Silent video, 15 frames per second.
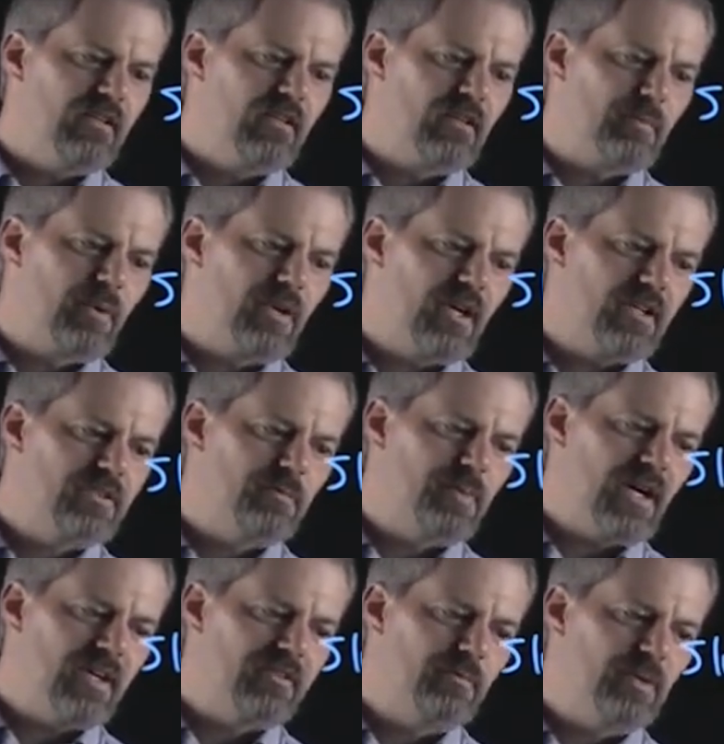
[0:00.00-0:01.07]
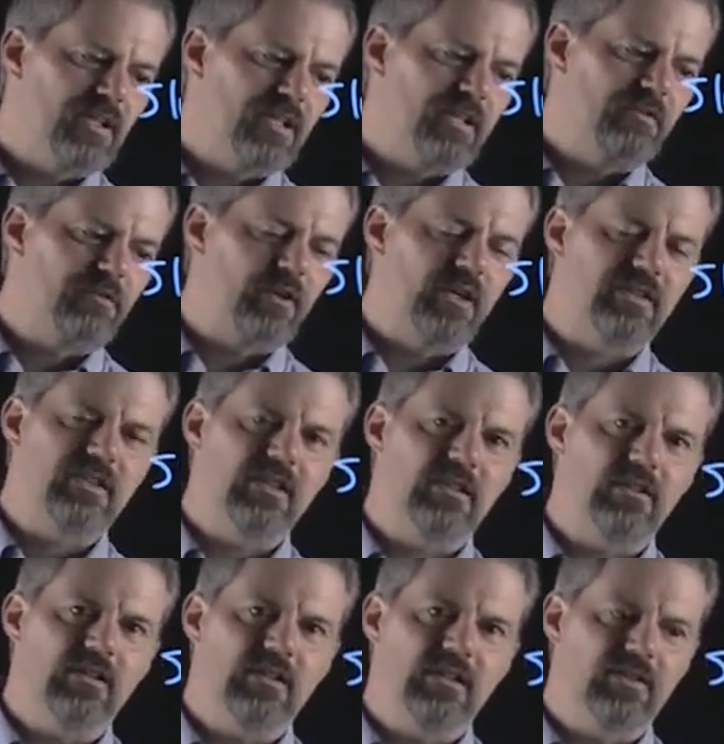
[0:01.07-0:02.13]
the production possibility
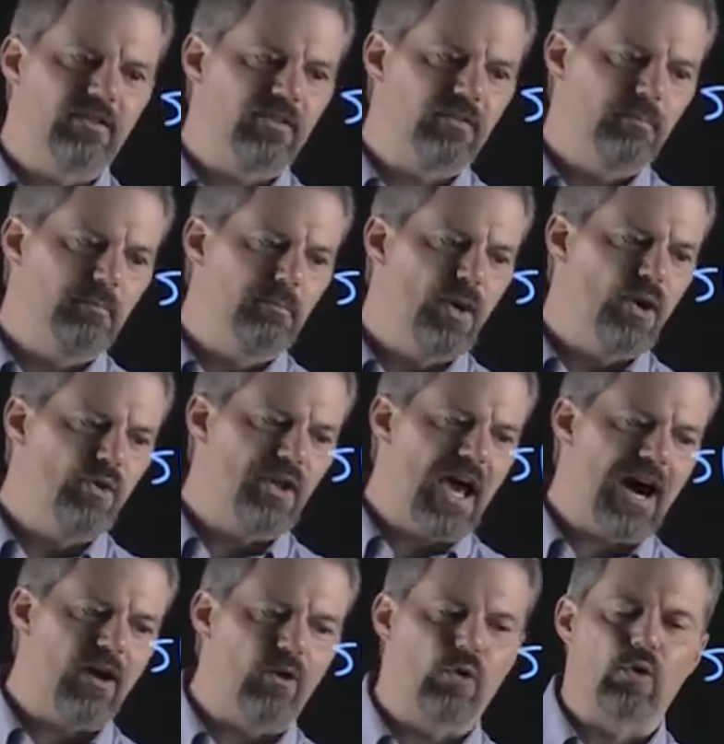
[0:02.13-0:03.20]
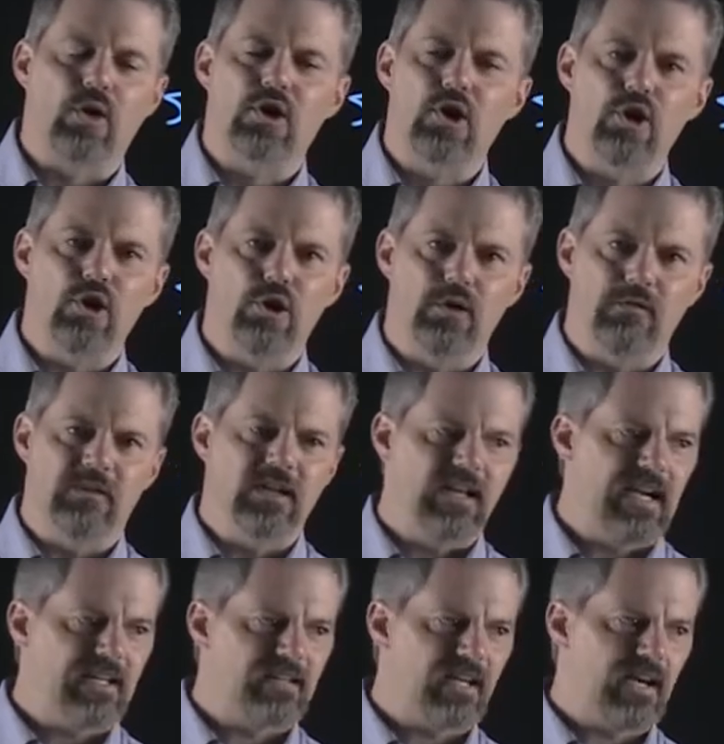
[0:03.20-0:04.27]
frontier is bowed out or curved
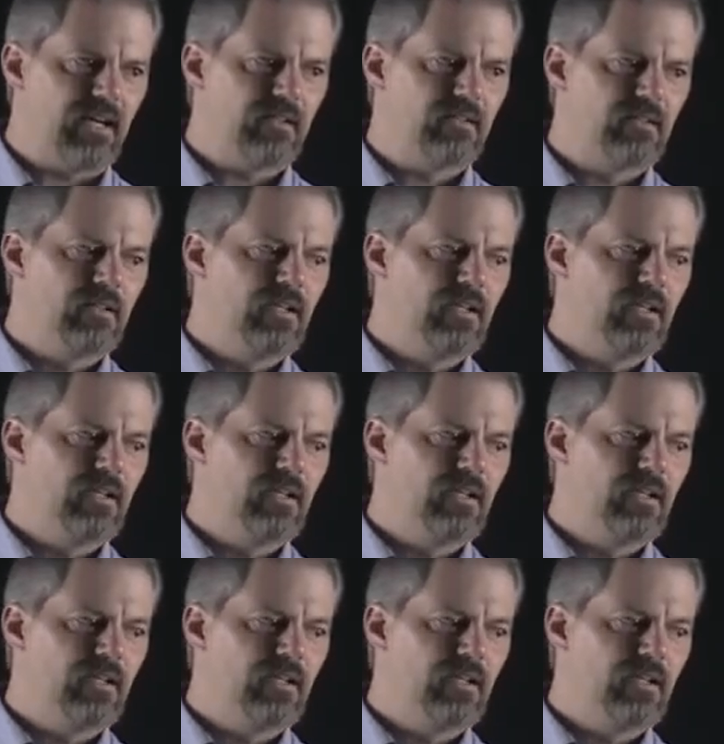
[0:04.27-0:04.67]
like that.